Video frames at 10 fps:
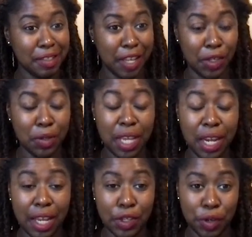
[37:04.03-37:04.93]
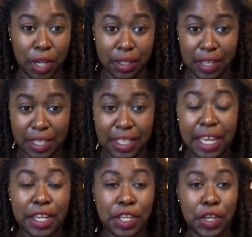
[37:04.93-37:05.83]
like you said, Adrienne, it's
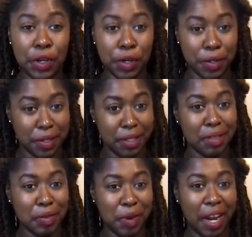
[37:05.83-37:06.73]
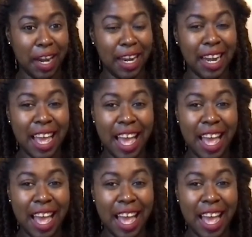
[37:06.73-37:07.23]
taken years, right?